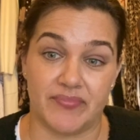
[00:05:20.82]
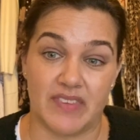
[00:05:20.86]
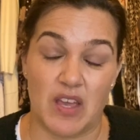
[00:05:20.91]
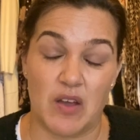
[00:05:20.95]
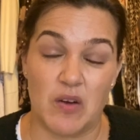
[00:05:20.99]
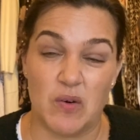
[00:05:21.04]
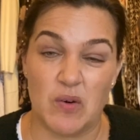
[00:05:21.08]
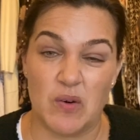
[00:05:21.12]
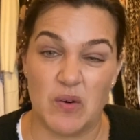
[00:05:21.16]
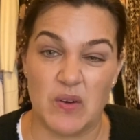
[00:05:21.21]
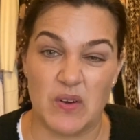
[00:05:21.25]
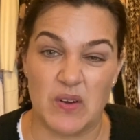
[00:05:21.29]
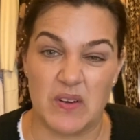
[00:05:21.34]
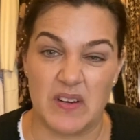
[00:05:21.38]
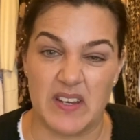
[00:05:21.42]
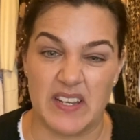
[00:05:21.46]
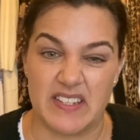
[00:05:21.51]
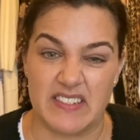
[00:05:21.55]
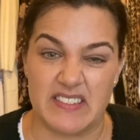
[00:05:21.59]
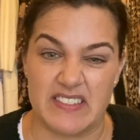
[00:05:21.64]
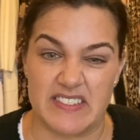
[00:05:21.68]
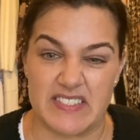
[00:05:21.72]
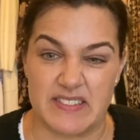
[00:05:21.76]
Or
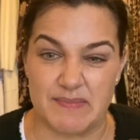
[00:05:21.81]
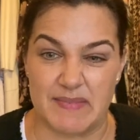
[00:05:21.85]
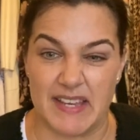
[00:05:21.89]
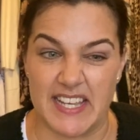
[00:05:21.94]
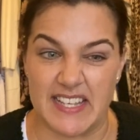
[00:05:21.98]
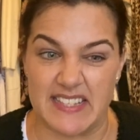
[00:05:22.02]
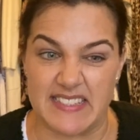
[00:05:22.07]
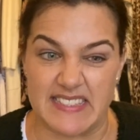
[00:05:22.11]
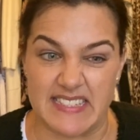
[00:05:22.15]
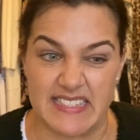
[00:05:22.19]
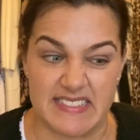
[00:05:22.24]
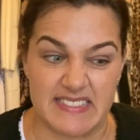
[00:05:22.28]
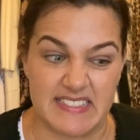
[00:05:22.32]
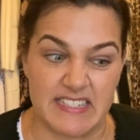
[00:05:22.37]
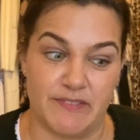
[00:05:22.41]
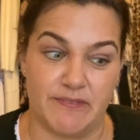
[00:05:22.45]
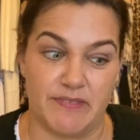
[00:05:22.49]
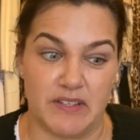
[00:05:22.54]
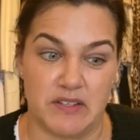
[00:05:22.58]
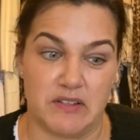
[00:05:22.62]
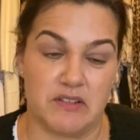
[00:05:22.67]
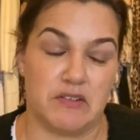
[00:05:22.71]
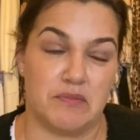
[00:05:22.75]
it just makes things
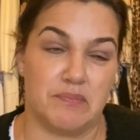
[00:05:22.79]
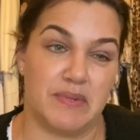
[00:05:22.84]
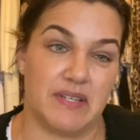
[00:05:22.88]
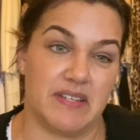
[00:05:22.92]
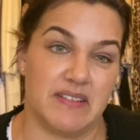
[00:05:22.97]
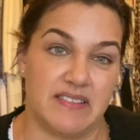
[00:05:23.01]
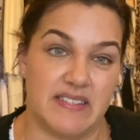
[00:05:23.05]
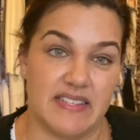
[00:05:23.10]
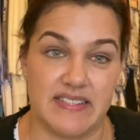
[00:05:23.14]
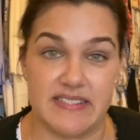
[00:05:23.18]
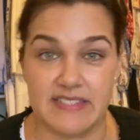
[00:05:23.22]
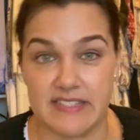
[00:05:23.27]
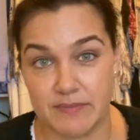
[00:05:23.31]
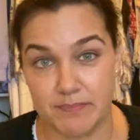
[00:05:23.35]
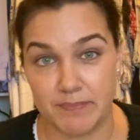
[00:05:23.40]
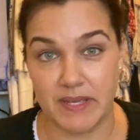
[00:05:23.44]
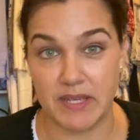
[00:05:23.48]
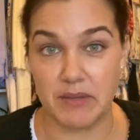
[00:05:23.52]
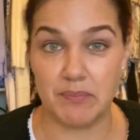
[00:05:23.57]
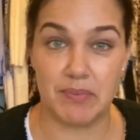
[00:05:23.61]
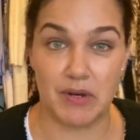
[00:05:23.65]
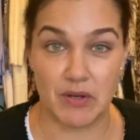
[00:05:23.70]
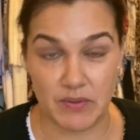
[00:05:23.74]
difficult because there's this
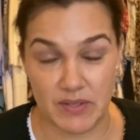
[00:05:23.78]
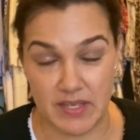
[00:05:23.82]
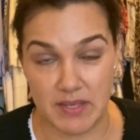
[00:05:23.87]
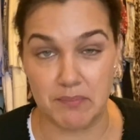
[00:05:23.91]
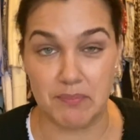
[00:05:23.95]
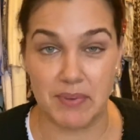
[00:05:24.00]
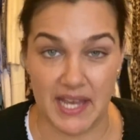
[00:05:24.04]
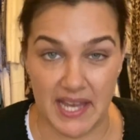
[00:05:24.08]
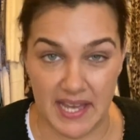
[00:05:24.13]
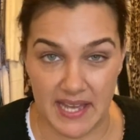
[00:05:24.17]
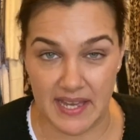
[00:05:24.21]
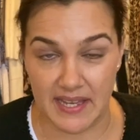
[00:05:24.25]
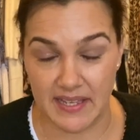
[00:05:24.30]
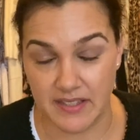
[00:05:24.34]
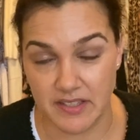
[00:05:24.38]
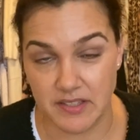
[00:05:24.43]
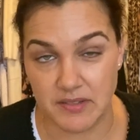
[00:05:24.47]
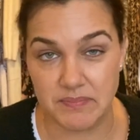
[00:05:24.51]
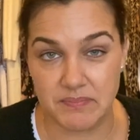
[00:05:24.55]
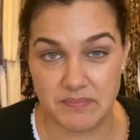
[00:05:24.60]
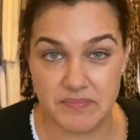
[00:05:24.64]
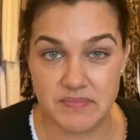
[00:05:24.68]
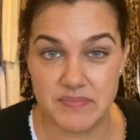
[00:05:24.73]
big bulky
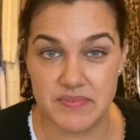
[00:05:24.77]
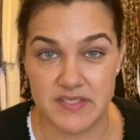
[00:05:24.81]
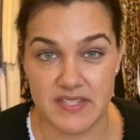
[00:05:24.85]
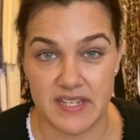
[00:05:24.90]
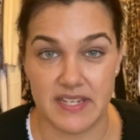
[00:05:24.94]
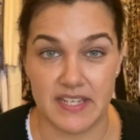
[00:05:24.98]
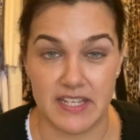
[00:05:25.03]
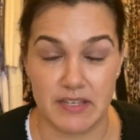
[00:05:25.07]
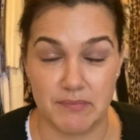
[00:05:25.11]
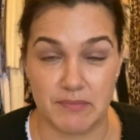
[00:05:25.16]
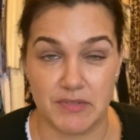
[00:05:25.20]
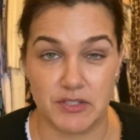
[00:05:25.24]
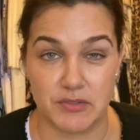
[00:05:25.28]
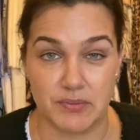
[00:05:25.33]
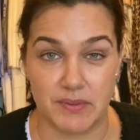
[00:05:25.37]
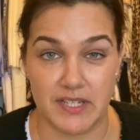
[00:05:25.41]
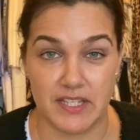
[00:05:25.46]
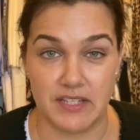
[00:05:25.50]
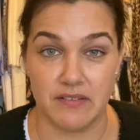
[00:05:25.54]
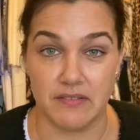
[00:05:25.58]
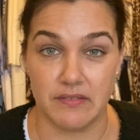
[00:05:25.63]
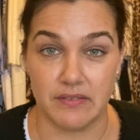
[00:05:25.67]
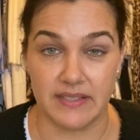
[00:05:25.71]
bag sitting in
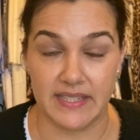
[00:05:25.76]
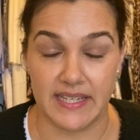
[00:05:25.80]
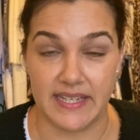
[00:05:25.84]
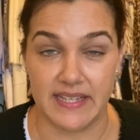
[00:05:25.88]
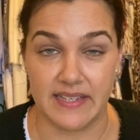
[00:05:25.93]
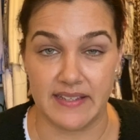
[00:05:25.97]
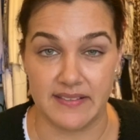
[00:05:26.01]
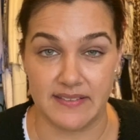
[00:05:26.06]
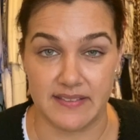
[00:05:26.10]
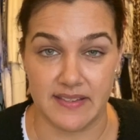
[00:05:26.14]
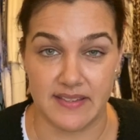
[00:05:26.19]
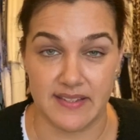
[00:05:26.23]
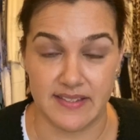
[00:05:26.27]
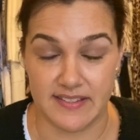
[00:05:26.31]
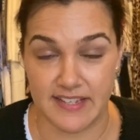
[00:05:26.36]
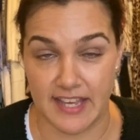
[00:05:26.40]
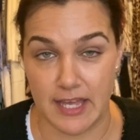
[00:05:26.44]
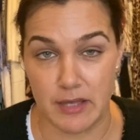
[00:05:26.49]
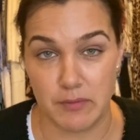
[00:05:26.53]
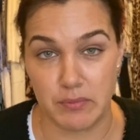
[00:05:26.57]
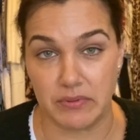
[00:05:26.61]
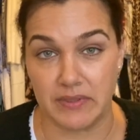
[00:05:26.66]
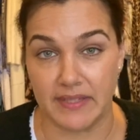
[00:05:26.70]
between your legs and the
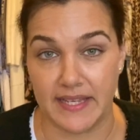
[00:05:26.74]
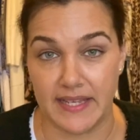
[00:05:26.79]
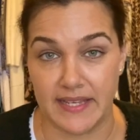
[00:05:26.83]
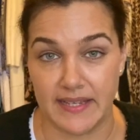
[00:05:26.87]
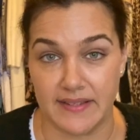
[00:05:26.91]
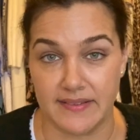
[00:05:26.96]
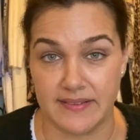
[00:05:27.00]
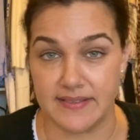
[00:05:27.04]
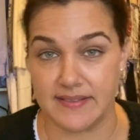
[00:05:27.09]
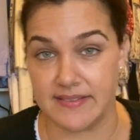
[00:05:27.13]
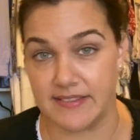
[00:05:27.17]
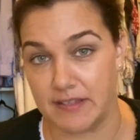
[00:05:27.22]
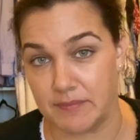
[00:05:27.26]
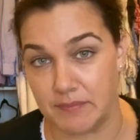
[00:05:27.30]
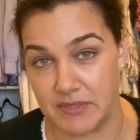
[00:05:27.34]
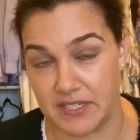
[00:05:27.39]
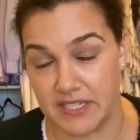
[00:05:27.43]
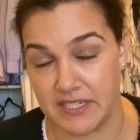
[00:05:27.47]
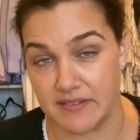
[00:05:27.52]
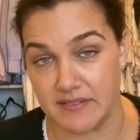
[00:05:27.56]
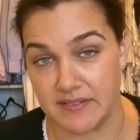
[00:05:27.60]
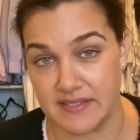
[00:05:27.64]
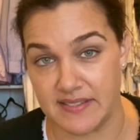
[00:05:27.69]
table legs and
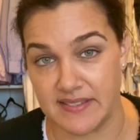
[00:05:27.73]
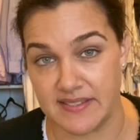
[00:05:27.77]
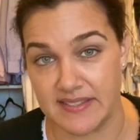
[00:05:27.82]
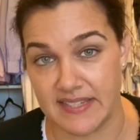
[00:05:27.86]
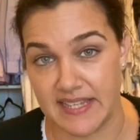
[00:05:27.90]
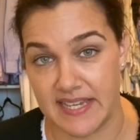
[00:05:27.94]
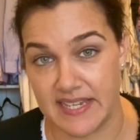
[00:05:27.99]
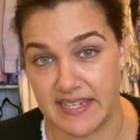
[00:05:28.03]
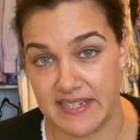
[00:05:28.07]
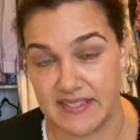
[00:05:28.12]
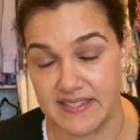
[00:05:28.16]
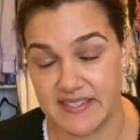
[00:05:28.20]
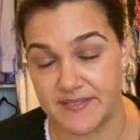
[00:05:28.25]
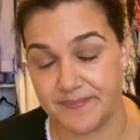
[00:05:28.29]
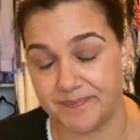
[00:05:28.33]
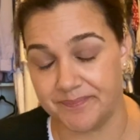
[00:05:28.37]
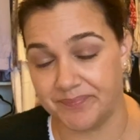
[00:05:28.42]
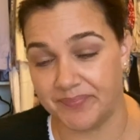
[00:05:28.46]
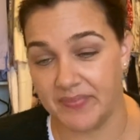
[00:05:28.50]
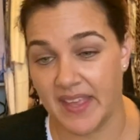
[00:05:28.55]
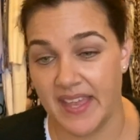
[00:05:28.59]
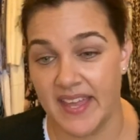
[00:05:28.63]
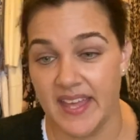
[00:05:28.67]
somebody else's legs.
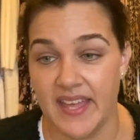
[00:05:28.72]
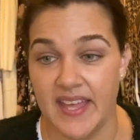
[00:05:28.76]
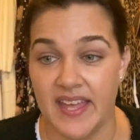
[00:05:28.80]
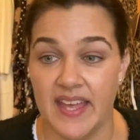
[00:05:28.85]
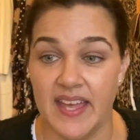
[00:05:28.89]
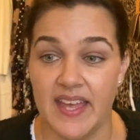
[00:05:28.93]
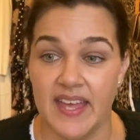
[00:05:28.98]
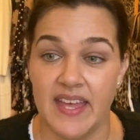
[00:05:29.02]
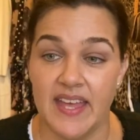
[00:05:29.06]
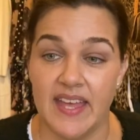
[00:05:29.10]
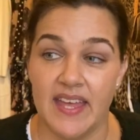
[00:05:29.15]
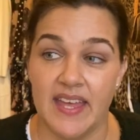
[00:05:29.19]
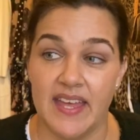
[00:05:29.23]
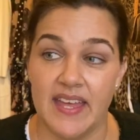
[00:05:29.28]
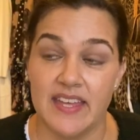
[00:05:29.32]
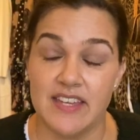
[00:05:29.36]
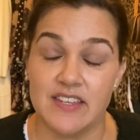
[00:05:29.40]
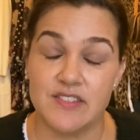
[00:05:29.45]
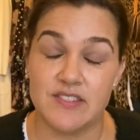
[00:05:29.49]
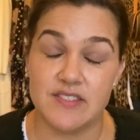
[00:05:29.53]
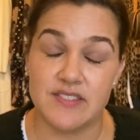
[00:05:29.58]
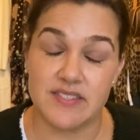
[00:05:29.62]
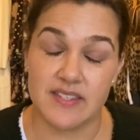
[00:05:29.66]

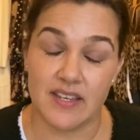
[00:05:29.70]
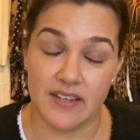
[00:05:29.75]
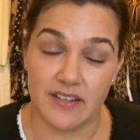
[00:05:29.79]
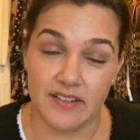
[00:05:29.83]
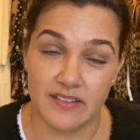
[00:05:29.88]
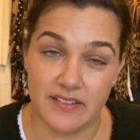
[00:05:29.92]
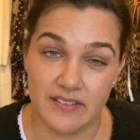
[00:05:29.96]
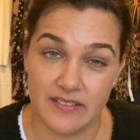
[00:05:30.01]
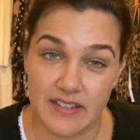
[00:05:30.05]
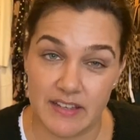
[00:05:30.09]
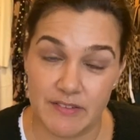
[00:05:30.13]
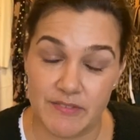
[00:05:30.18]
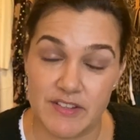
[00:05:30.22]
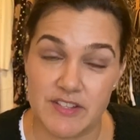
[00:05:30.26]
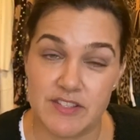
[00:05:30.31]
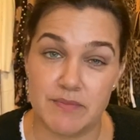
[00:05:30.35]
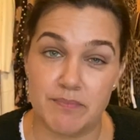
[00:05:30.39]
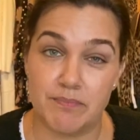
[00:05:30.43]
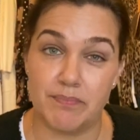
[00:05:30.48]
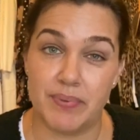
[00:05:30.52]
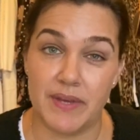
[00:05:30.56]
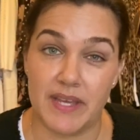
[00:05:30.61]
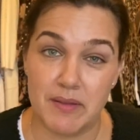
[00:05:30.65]
So if it's a
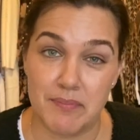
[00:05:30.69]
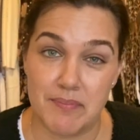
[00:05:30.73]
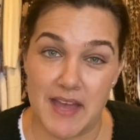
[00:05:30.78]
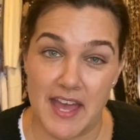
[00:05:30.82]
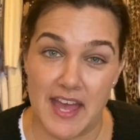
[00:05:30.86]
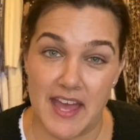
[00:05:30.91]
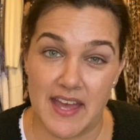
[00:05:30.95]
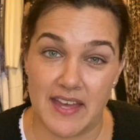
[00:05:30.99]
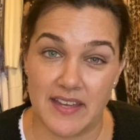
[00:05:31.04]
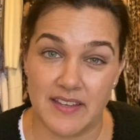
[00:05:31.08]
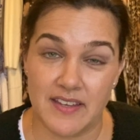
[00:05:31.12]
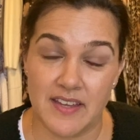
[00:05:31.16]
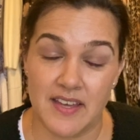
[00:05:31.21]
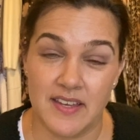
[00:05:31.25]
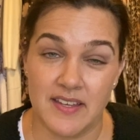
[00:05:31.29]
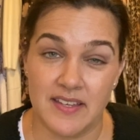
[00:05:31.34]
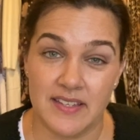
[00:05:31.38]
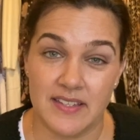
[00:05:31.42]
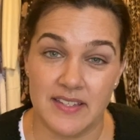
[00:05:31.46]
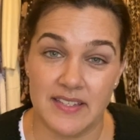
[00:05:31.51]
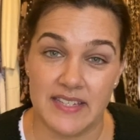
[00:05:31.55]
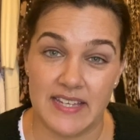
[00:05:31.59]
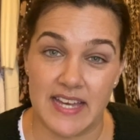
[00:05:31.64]
big bag
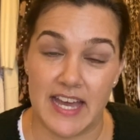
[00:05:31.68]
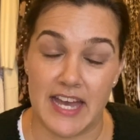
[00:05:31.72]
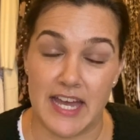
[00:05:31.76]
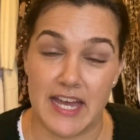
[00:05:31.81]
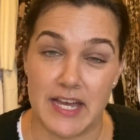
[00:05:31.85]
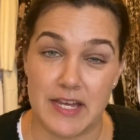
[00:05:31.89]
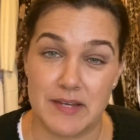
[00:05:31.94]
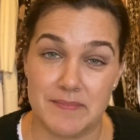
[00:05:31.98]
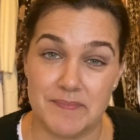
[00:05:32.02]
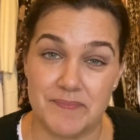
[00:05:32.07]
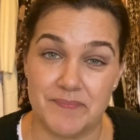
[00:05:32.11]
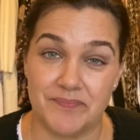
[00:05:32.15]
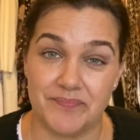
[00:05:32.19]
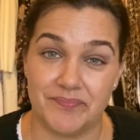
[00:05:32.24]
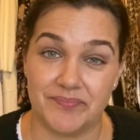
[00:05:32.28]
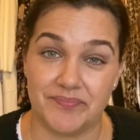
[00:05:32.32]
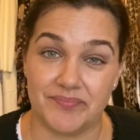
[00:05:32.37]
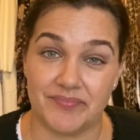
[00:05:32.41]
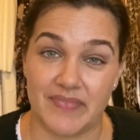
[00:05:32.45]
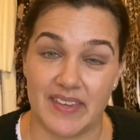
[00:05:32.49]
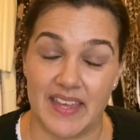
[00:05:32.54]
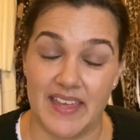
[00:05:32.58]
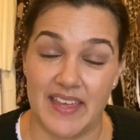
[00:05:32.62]
and
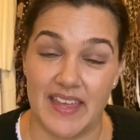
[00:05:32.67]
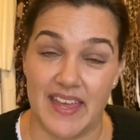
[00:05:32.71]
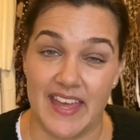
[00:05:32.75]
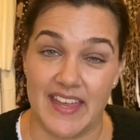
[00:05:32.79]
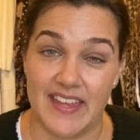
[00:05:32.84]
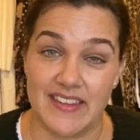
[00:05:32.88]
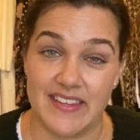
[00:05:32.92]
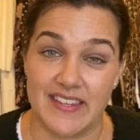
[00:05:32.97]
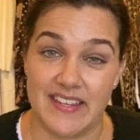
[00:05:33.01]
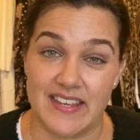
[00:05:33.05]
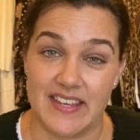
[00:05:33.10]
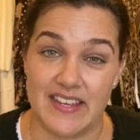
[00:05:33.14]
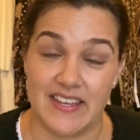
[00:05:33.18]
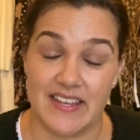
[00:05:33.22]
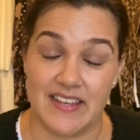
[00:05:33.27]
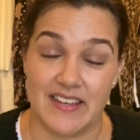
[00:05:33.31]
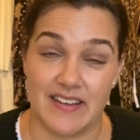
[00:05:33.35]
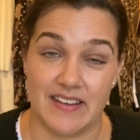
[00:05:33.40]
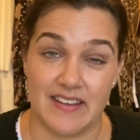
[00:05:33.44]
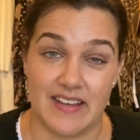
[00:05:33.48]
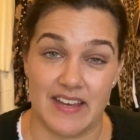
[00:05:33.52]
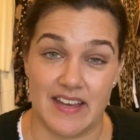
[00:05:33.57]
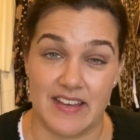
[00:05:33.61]

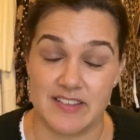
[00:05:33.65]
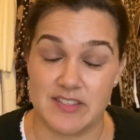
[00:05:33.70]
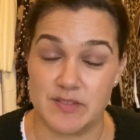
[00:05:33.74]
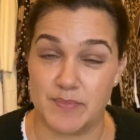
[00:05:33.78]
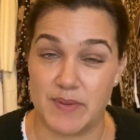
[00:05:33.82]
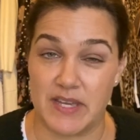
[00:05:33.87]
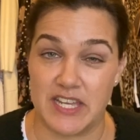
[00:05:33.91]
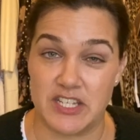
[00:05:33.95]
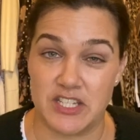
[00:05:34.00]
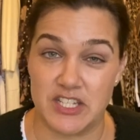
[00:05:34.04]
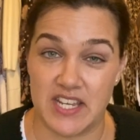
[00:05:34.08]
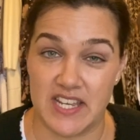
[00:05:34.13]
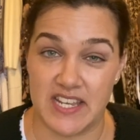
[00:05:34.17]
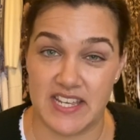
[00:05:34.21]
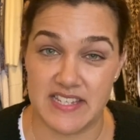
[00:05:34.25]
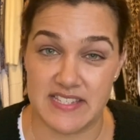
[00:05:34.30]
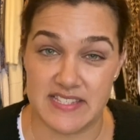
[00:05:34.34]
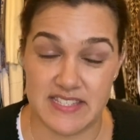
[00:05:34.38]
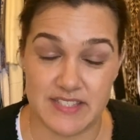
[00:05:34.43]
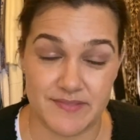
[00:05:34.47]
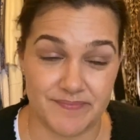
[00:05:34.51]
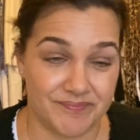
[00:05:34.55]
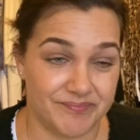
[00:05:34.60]
there are spare
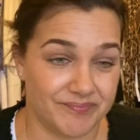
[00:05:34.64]
chairs,